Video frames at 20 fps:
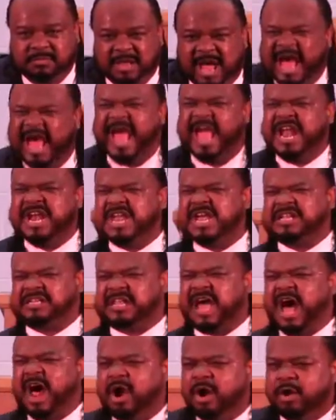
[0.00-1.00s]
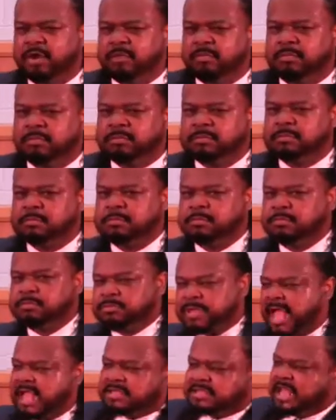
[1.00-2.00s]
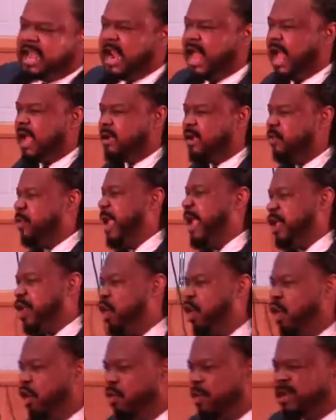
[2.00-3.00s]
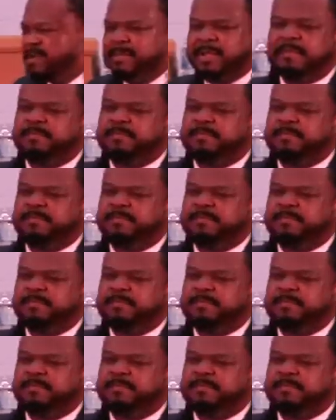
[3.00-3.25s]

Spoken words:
I ain't dishonoring. They said you ain't cool.